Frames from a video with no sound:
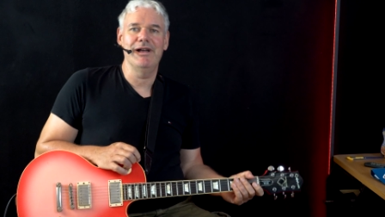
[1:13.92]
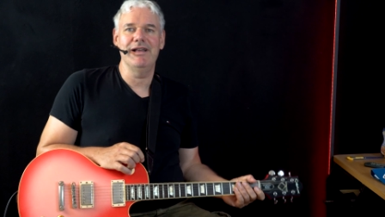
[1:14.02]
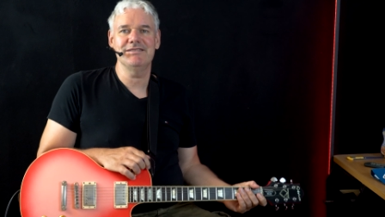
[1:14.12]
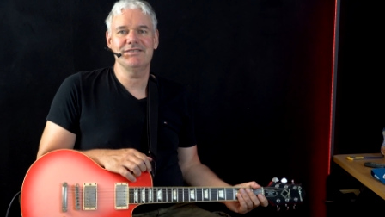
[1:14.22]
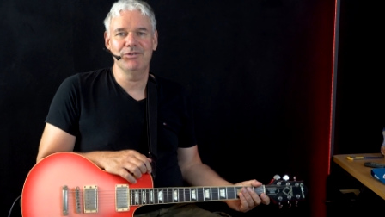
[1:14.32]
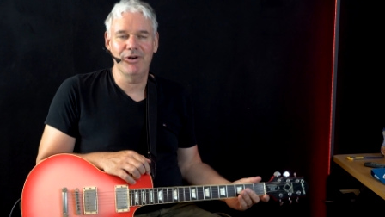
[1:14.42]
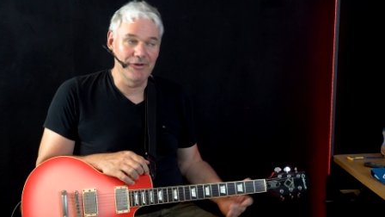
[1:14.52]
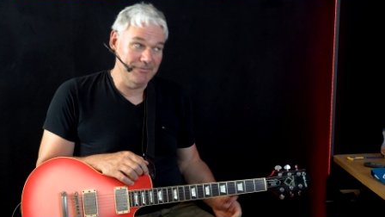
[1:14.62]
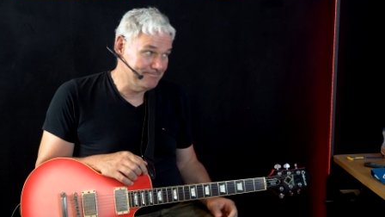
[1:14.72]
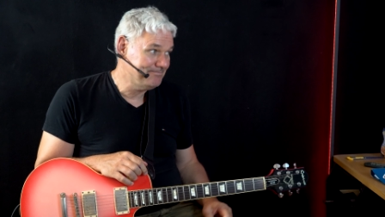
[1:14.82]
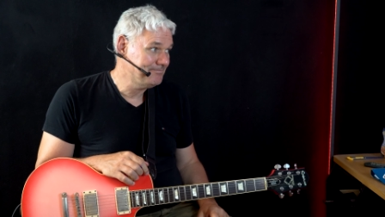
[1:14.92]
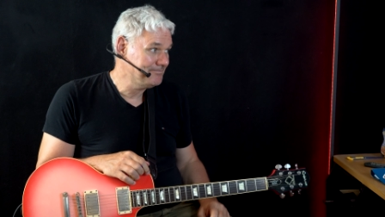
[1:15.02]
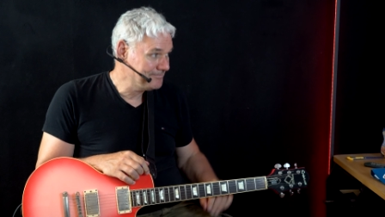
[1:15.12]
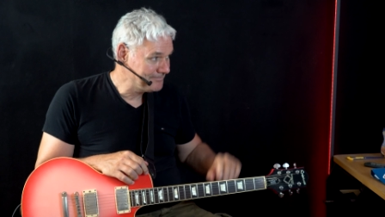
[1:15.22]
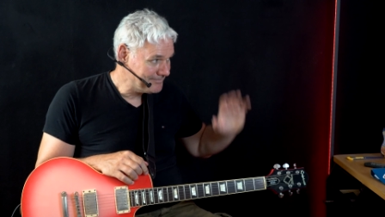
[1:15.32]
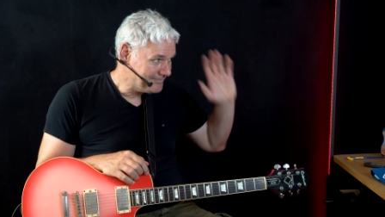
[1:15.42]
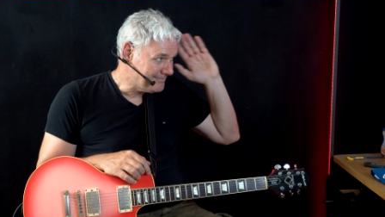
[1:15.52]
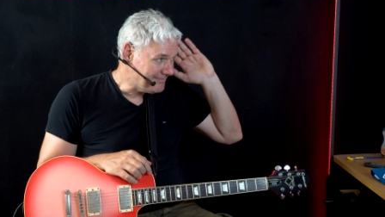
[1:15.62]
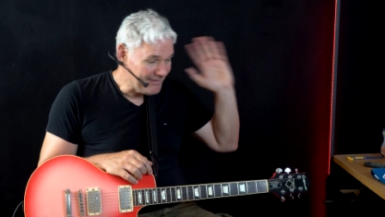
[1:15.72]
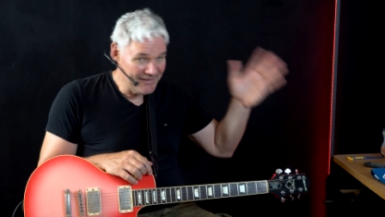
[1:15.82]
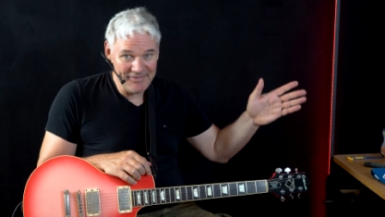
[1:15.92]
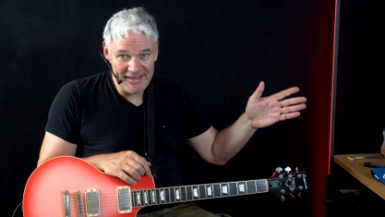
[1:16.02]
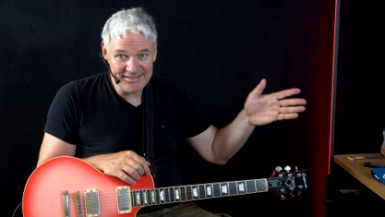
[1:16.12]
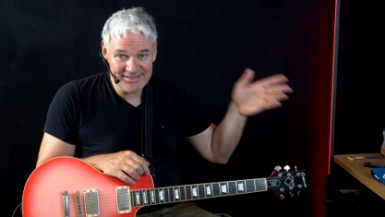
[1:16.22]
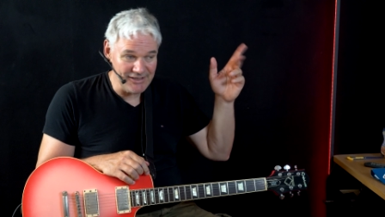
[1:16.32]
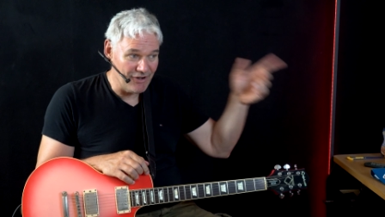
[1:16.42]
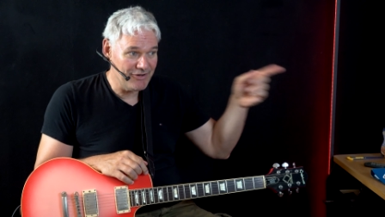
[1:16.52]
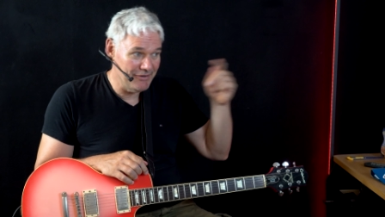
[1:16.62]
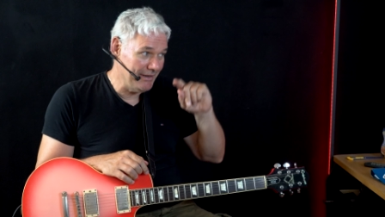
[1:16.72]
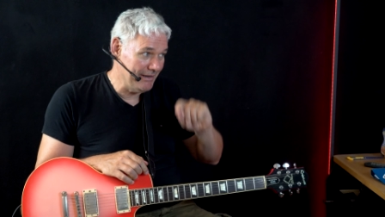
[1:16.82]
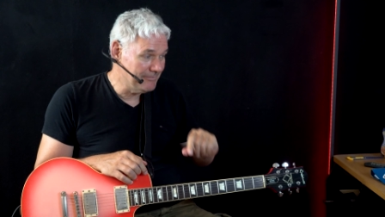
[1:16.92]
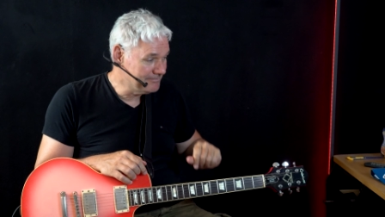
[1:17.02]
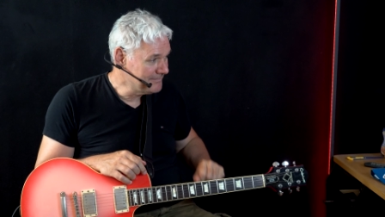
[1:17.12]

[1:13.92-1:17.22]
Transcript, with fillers: and so on. This sucker here